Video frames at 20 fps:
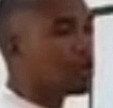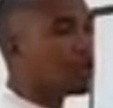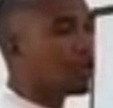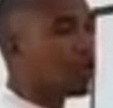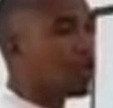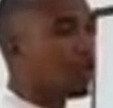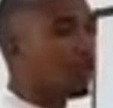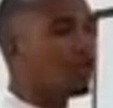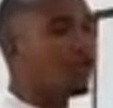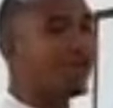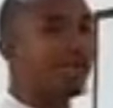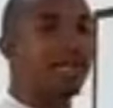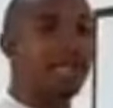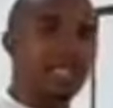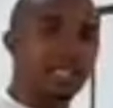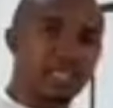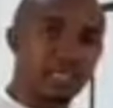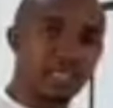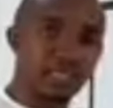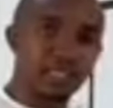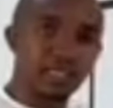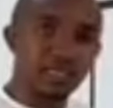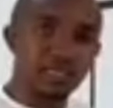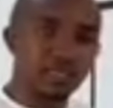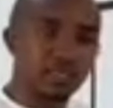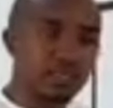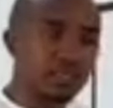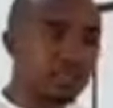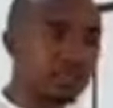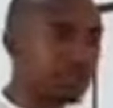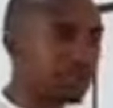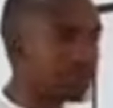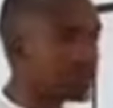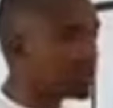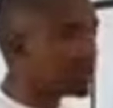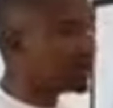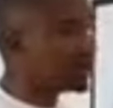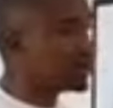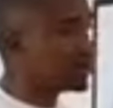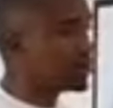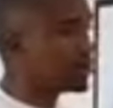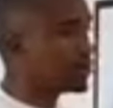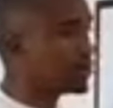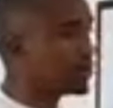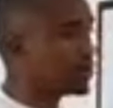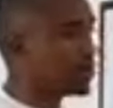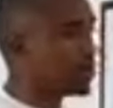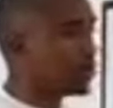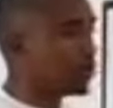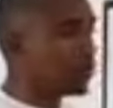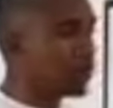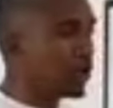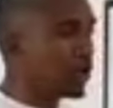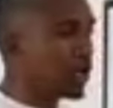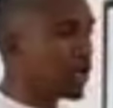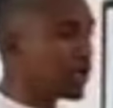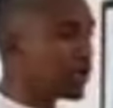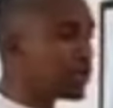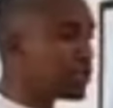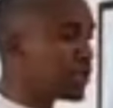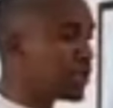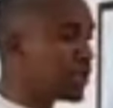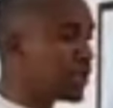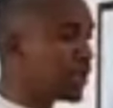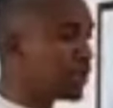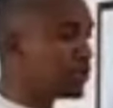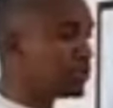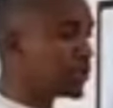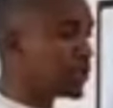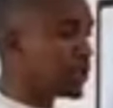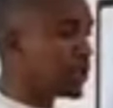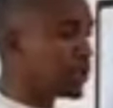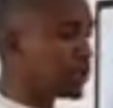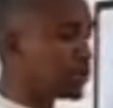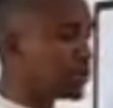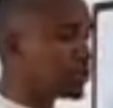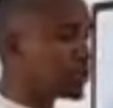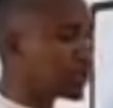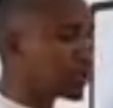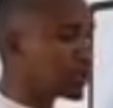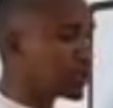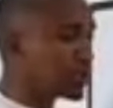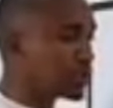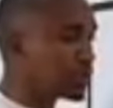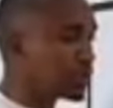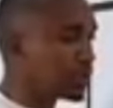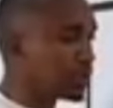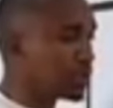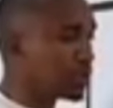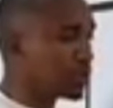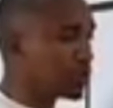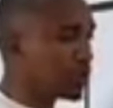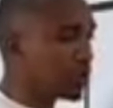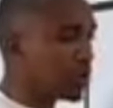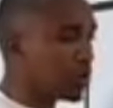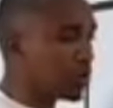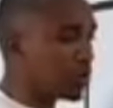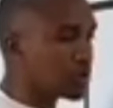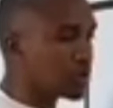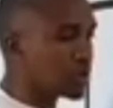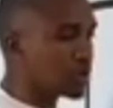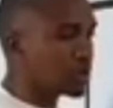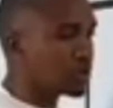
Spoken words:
of a disease without dealing with the root cause.